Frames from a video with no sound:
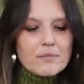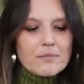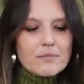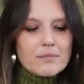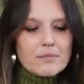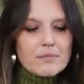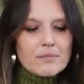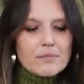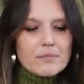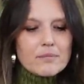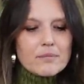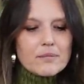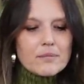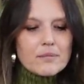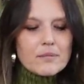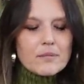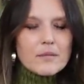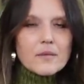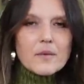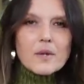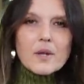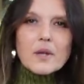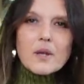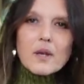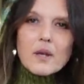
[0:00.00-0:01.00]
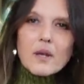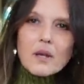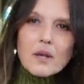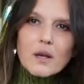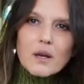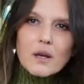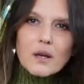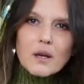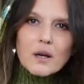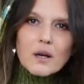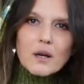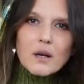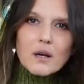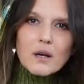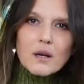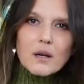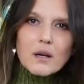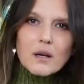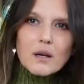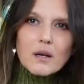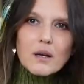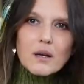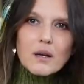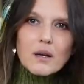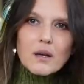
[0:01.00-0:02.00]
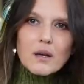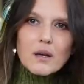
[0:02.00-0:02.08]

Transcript: Nobody speaks.